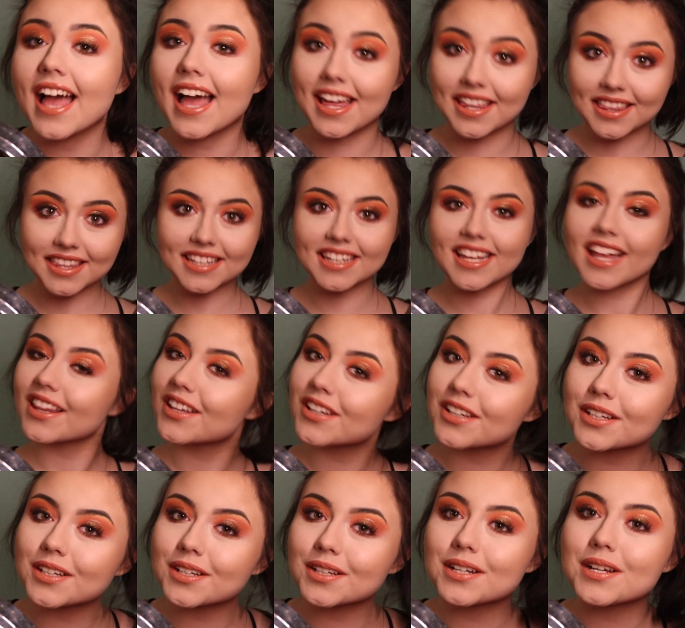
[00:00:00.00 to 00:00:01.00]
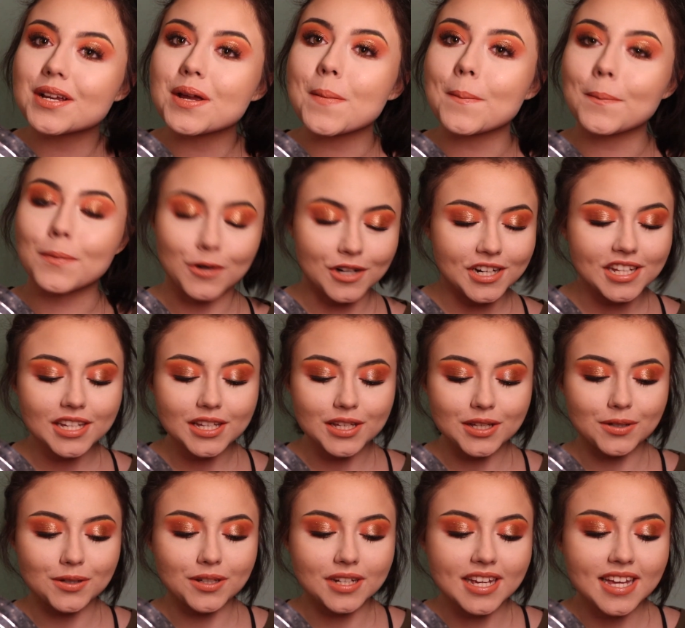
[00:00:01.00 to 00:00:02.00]
I think I look pretty
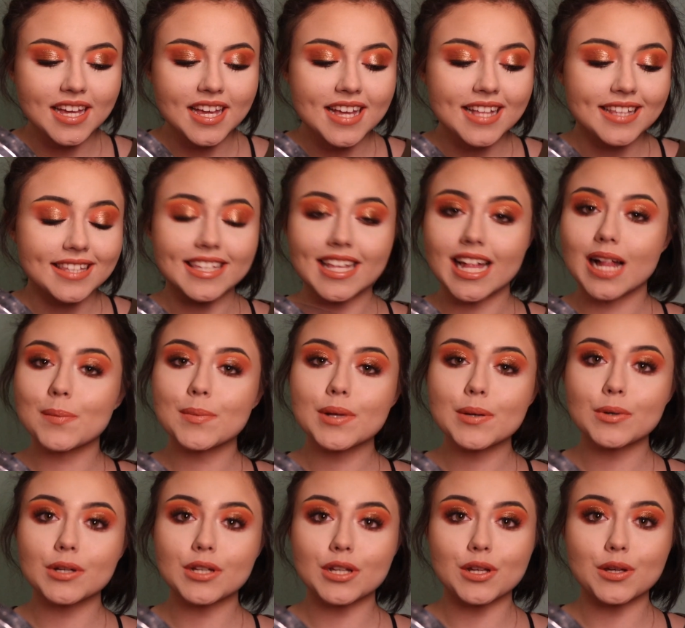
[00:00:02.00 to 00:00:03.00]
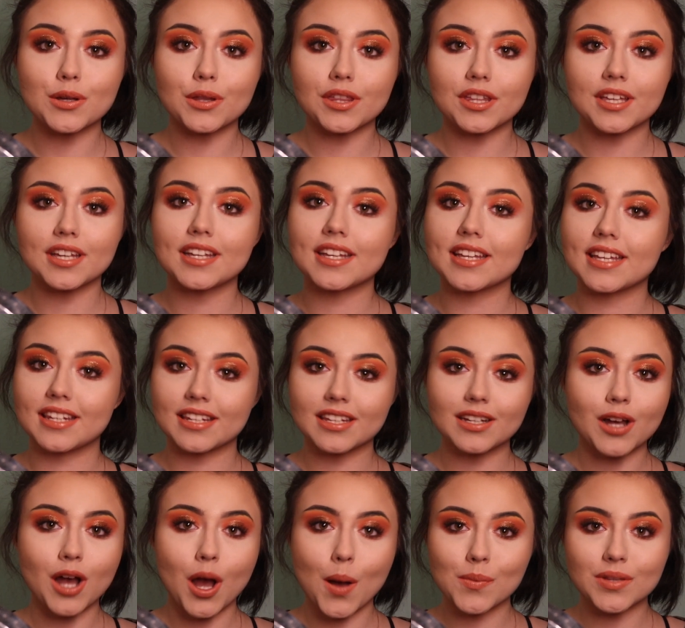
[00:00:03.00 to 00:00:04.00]
cute. Tell me what you think in the
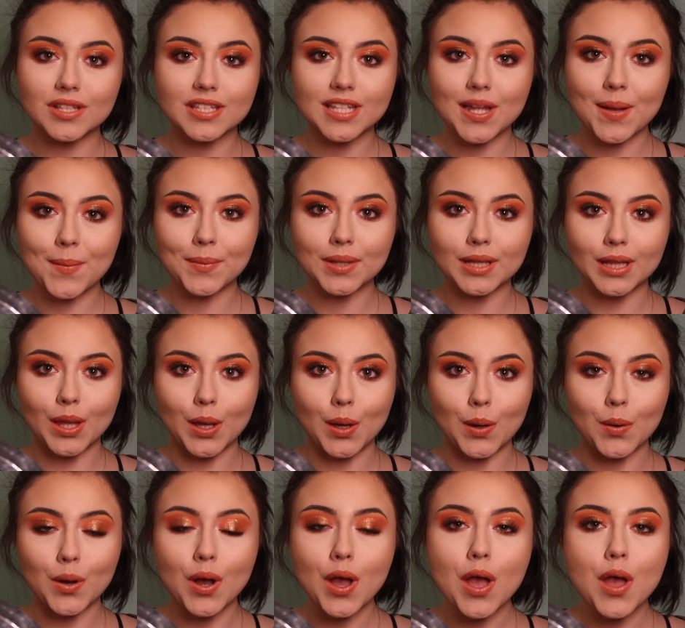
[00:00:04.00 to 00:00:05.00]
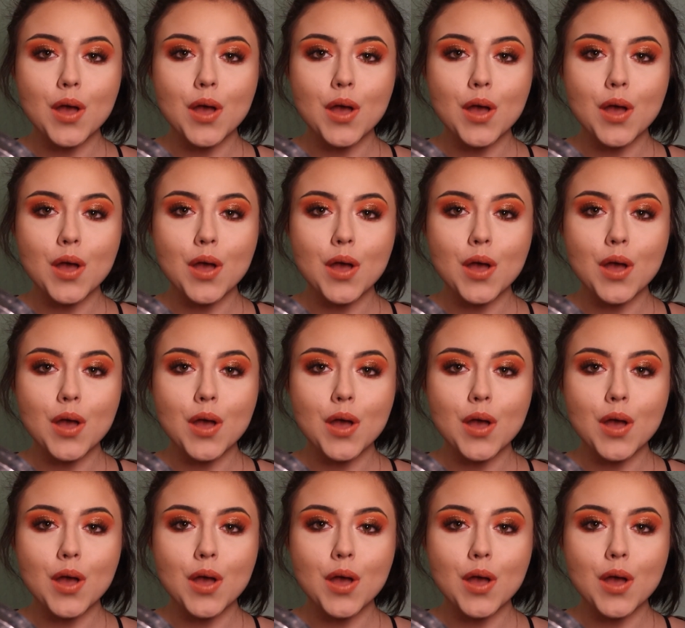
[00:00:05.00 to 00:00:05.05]
comments down below.